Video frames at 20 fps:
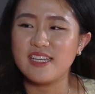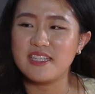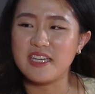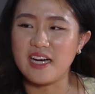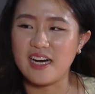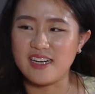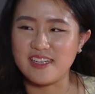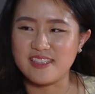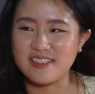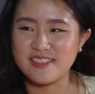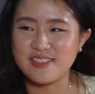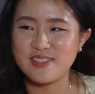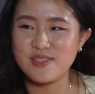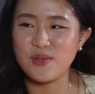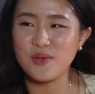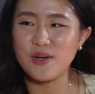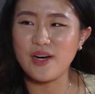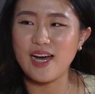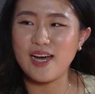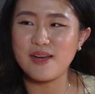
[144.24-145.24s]
young.
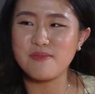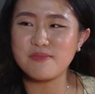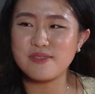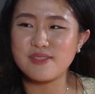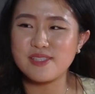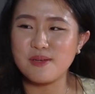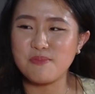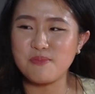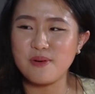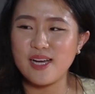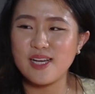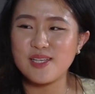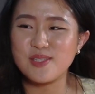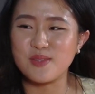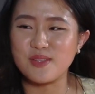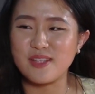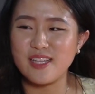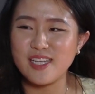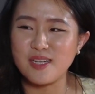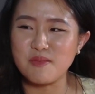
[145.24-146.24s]
So I'm
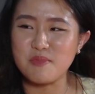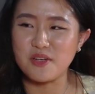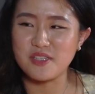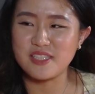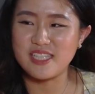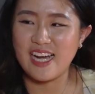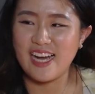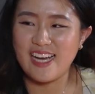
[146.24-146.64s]
surprised you think about